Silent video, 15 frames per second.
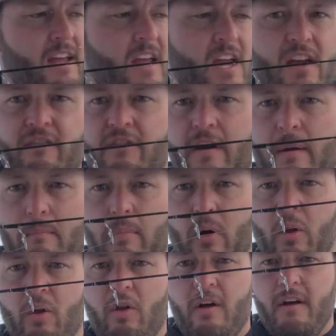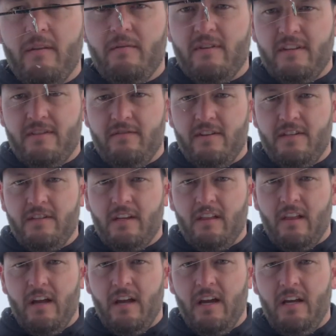If I pull on this fishing
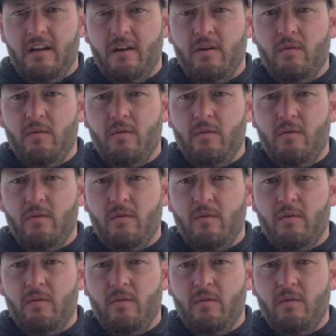line,